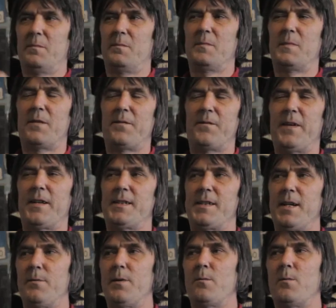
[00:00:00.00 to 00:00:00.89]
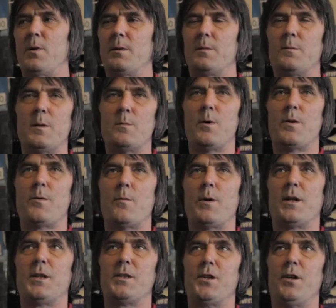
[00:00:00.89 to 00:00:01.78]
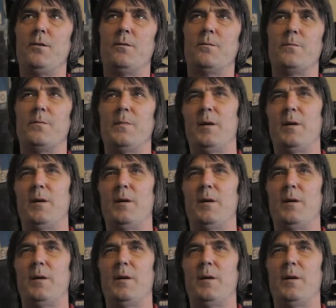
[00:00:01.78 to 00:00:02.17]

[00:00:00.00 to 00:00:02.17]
that fits in with what I want to do.